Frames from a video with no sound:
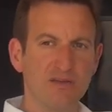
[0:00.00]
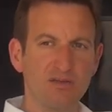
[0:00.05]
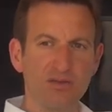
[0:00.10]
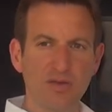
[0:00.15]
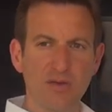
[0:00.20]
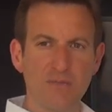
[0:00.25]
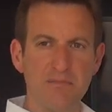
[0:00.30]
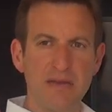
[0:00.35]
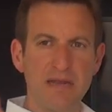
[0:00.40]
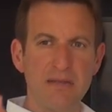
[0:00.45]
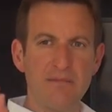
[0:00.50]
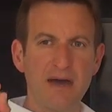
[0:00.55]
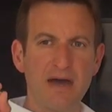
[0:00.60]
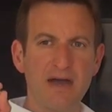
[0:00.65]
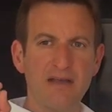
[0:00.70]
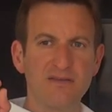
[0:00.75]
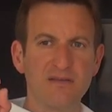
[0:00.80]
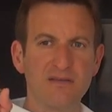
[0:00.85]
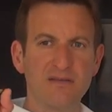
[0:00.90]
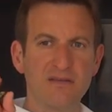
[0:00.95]
So you're
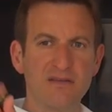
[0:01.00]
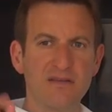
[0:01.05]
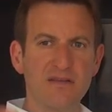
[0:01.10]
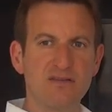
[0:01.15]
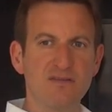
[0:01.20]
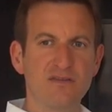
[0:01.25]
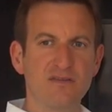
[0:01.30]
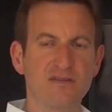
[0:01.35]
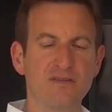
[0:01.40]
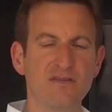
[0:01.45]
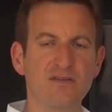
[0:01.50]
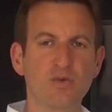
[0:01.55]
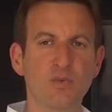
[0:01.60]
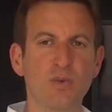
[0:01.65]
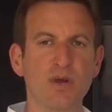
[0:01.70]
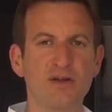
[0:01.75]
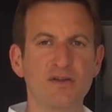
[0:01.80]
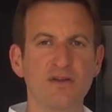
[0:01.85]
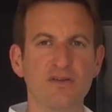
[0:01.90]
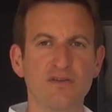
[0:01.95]
minimizing the distance, the
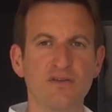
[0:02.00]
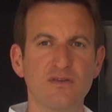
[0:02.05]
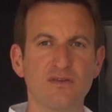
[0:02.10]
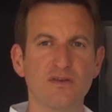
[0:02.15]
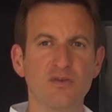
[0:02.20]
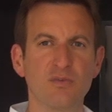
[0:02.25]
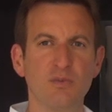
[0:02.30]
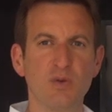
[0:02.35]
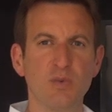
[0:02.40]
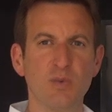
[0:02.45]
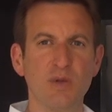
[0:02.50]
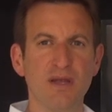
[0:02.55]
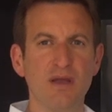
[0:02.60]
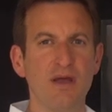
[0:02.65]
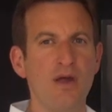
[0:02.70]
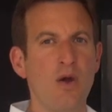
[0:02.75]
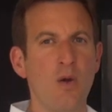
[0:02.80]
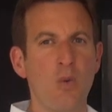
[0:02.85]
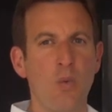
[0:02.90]
squared distances between